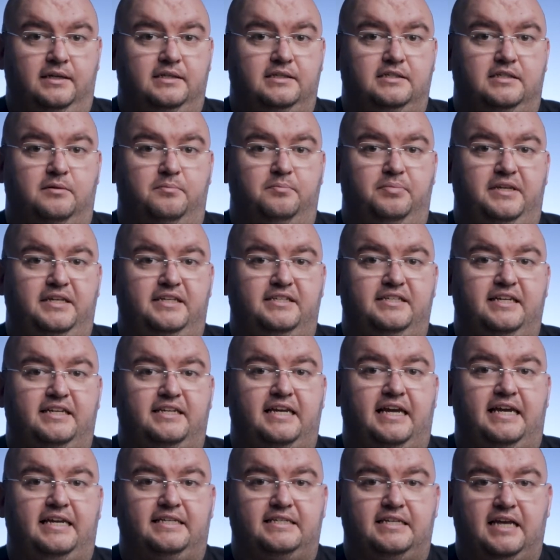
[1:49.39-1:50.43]
Simply
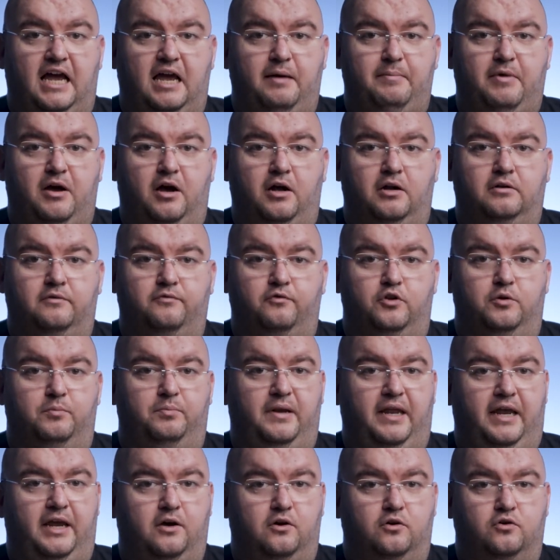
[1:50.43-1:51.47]
set a timeout for the
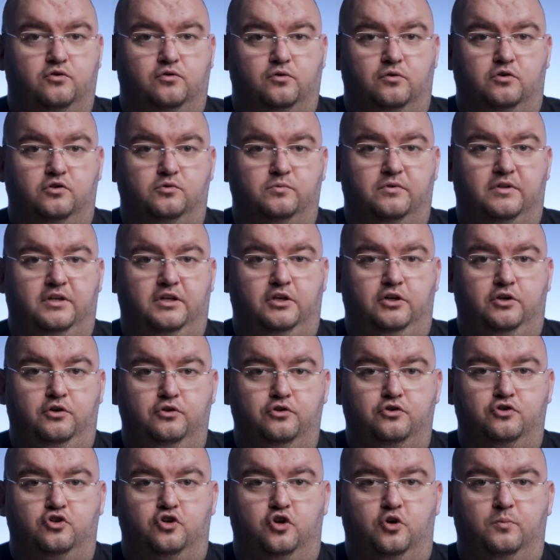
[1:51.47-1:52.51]
player controls within
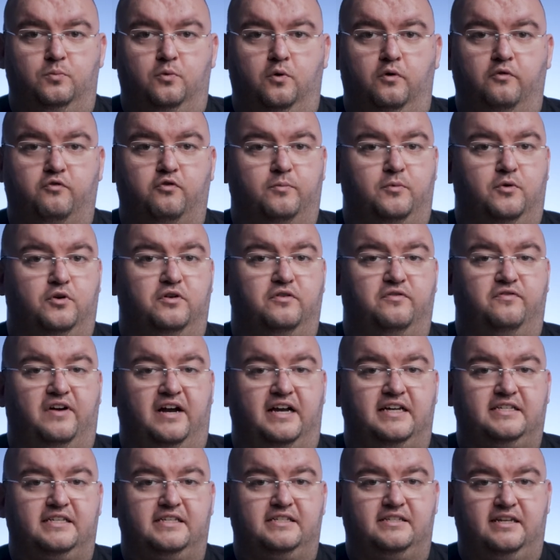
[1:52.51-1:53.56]
YouTube or from your
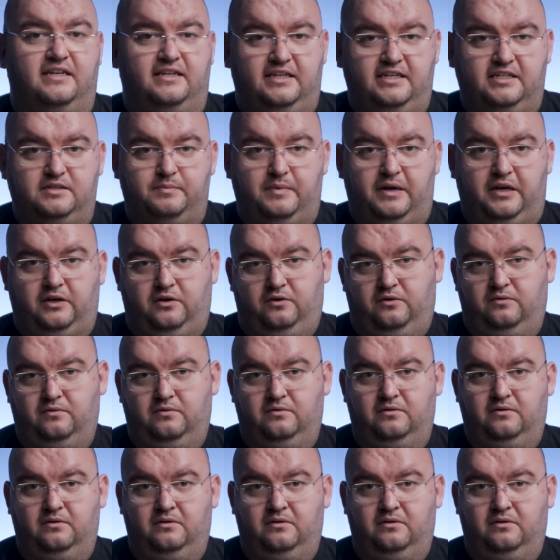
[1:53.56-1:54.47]
device's settings menu.